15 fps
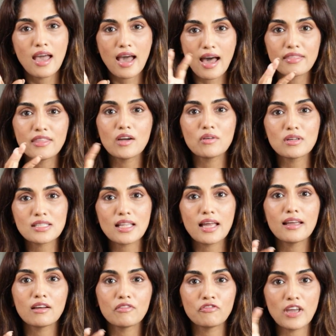and there was
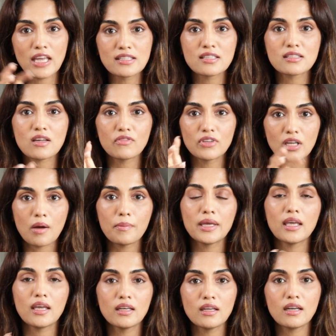like phases of it
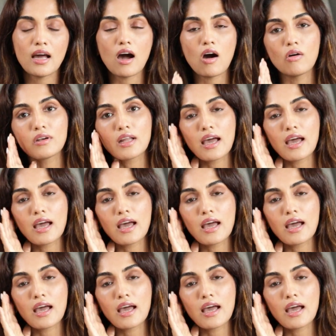coming in and out,